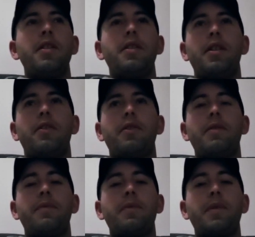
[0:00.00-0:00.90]
can get a
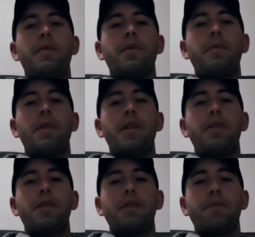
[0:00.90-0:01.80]
grub from anywhere from an
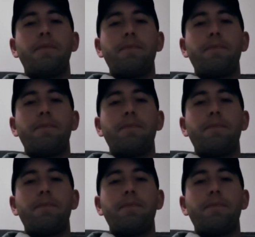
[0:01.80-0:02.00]
inch to